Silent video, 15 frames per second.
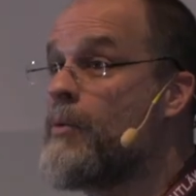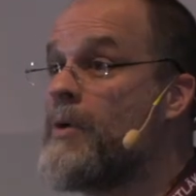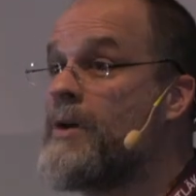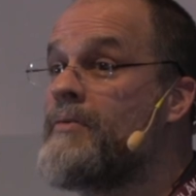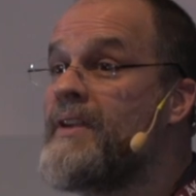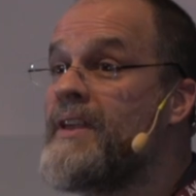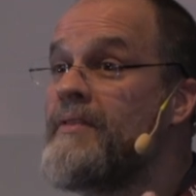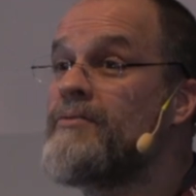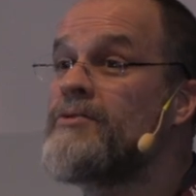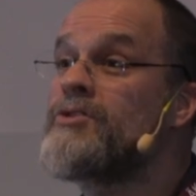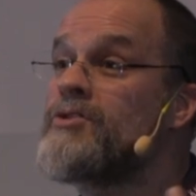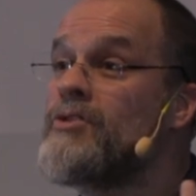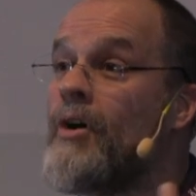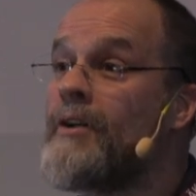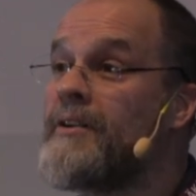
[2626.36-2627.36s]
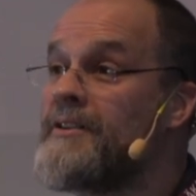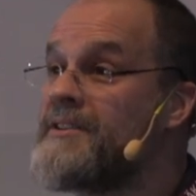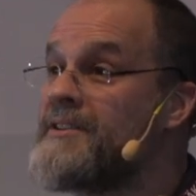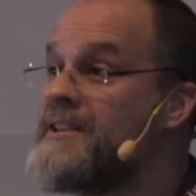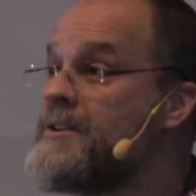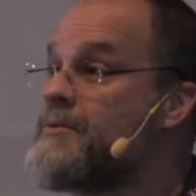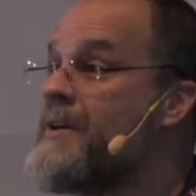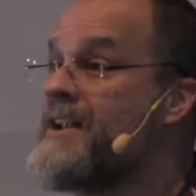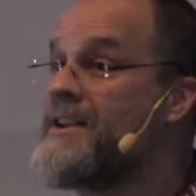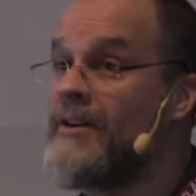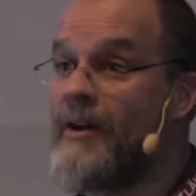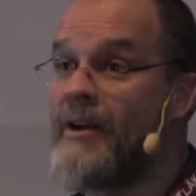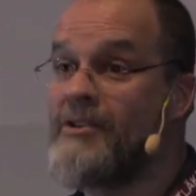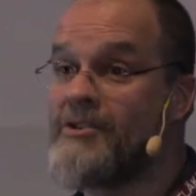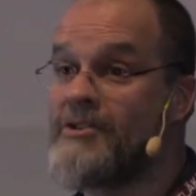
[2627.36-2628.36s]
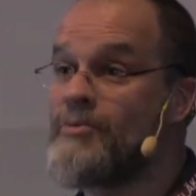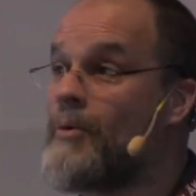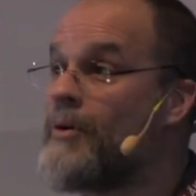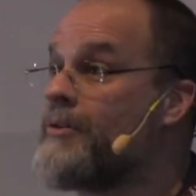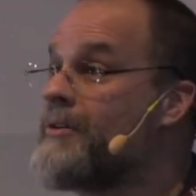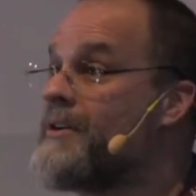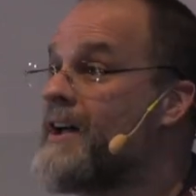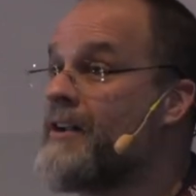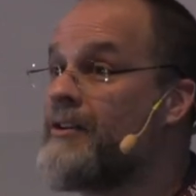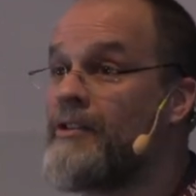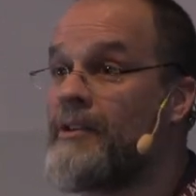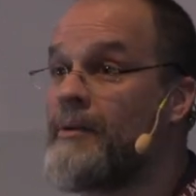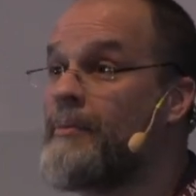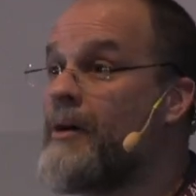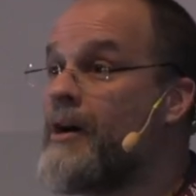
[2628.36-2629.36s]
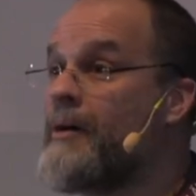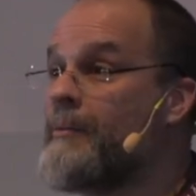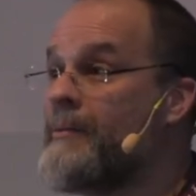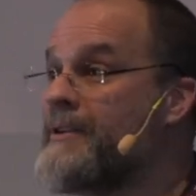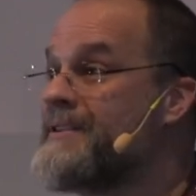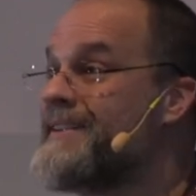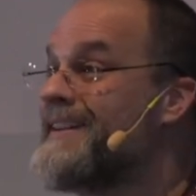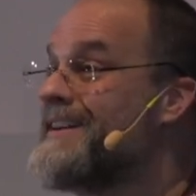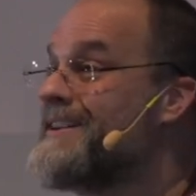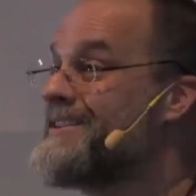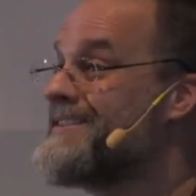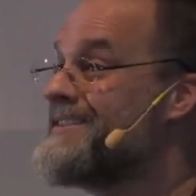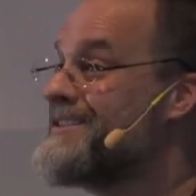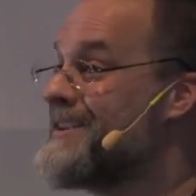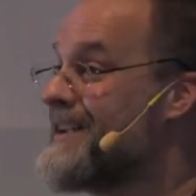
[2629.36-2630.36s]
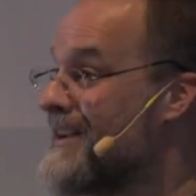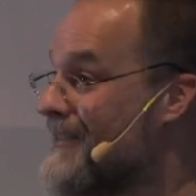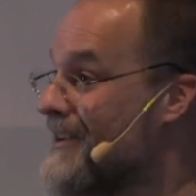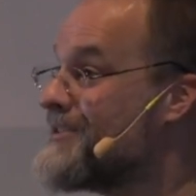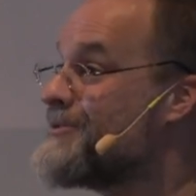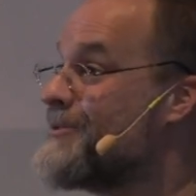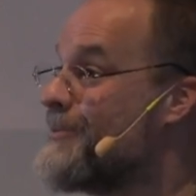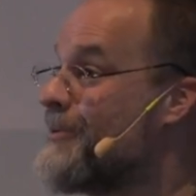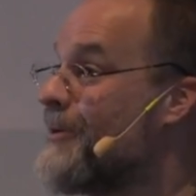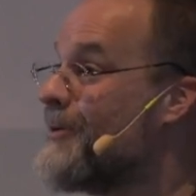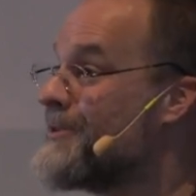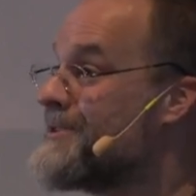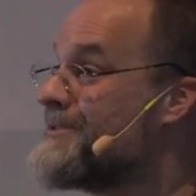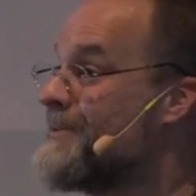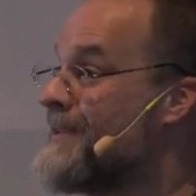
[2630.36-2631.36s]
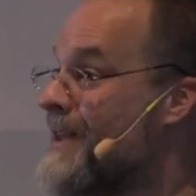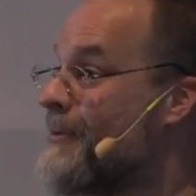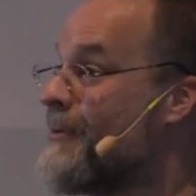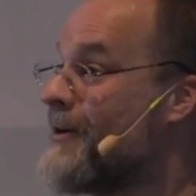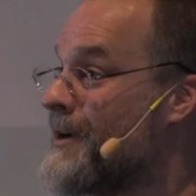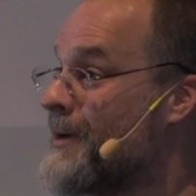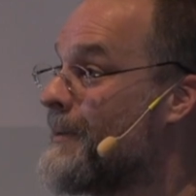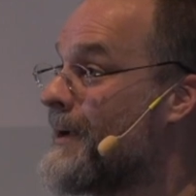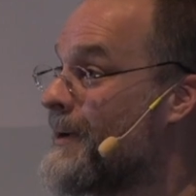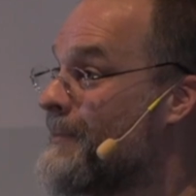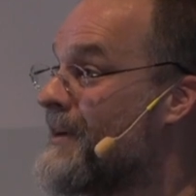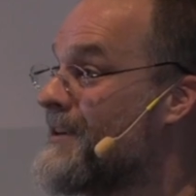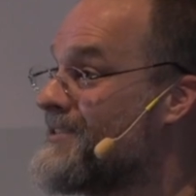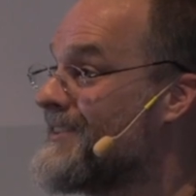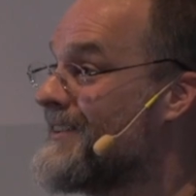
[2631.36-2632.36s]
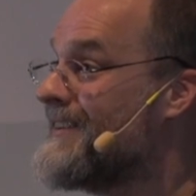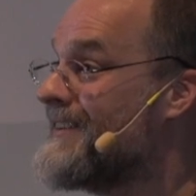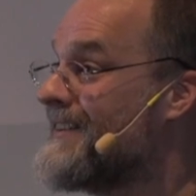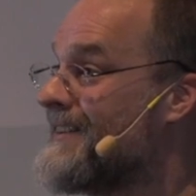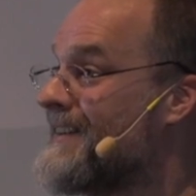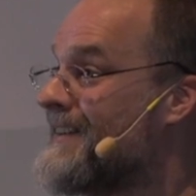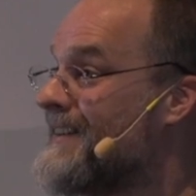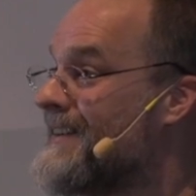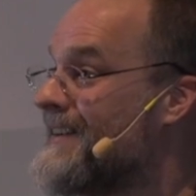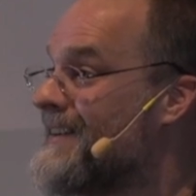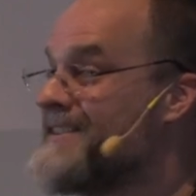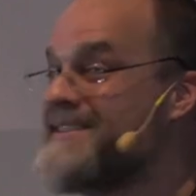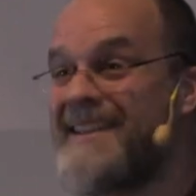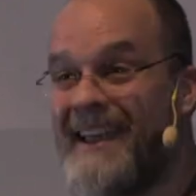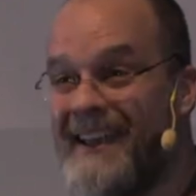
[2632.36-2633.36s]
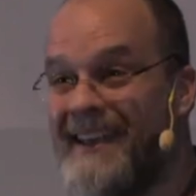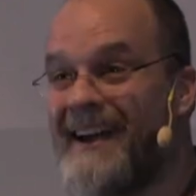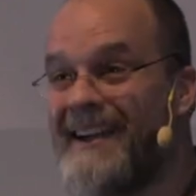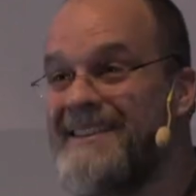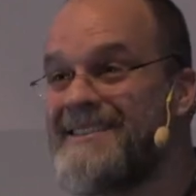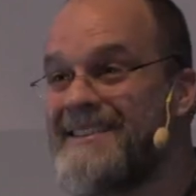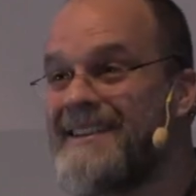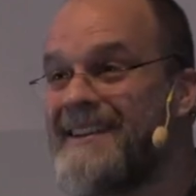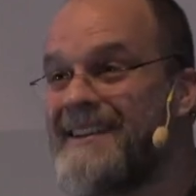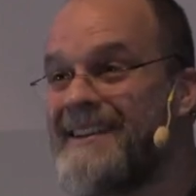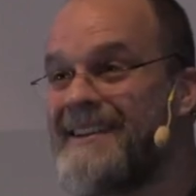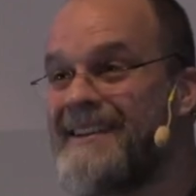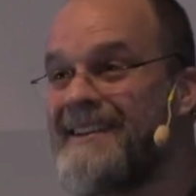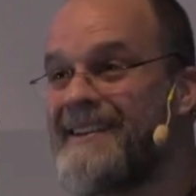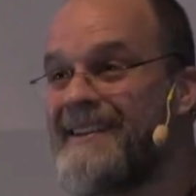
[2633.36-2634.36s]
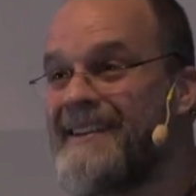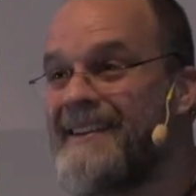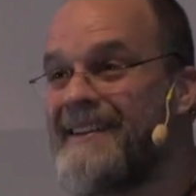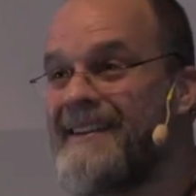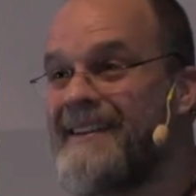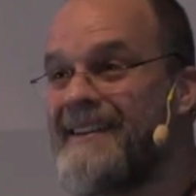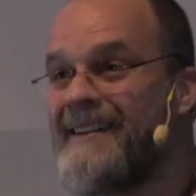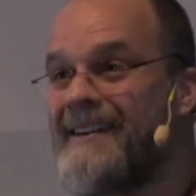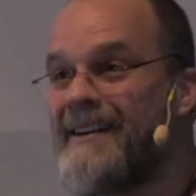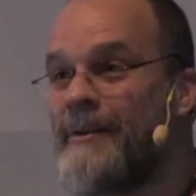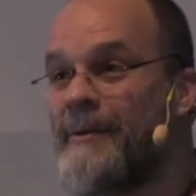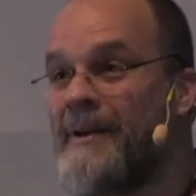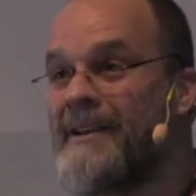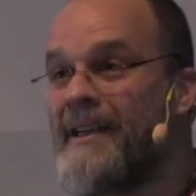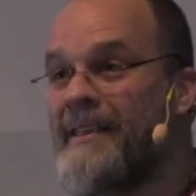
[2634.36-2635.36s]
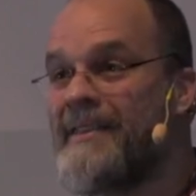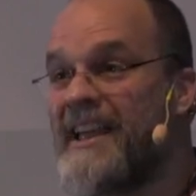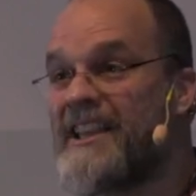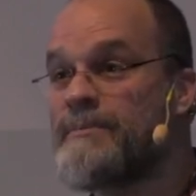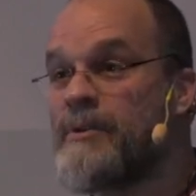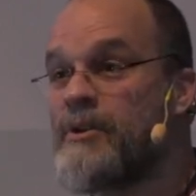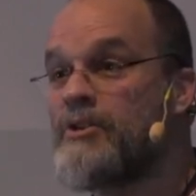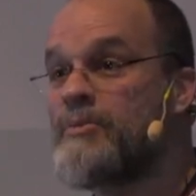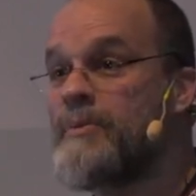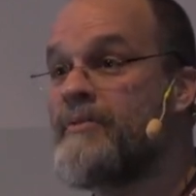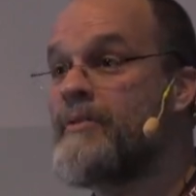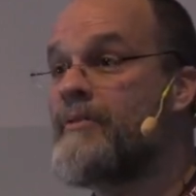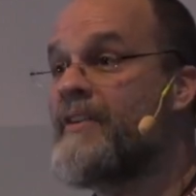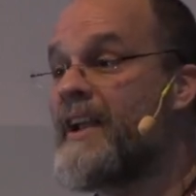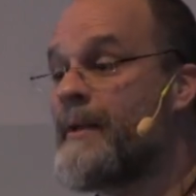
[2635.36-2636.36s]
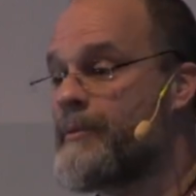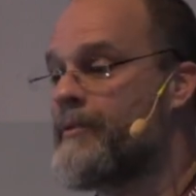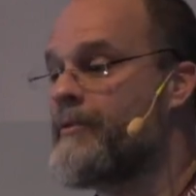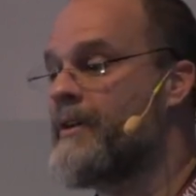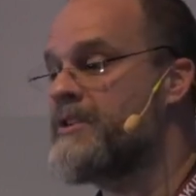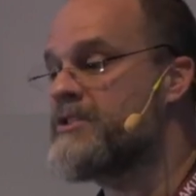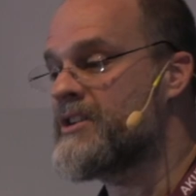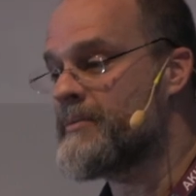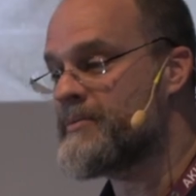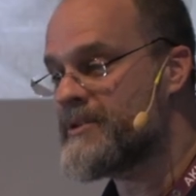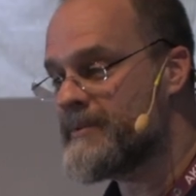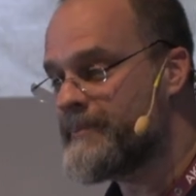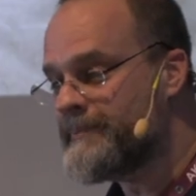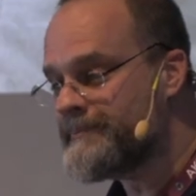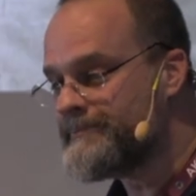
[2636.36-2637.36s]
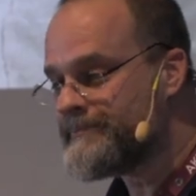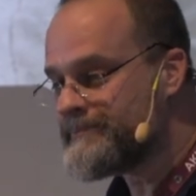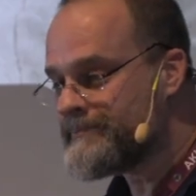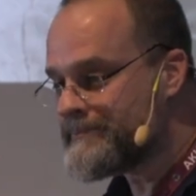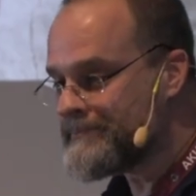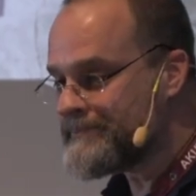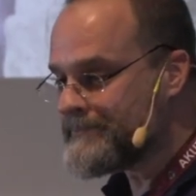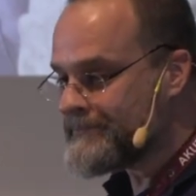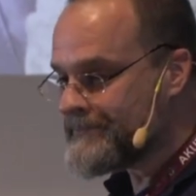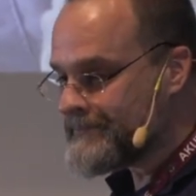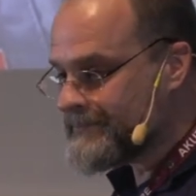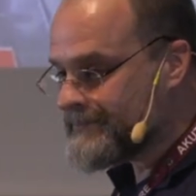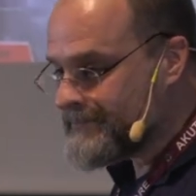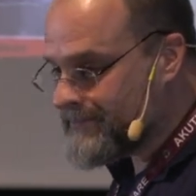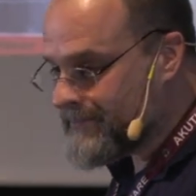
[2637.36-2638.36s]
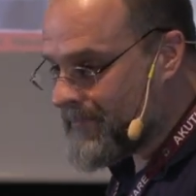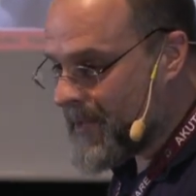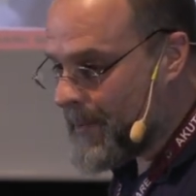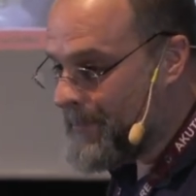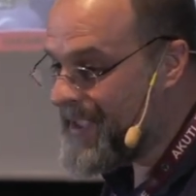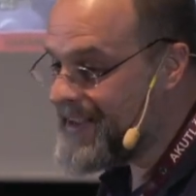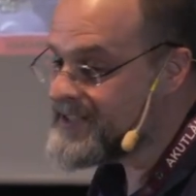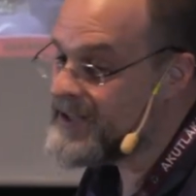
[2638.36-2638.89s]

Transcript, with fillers: We've even started to see radiologists wander down to the department to give us reports where they're worried about a patient. Isn't that nice? All right? That's because we've developed the friendships. Make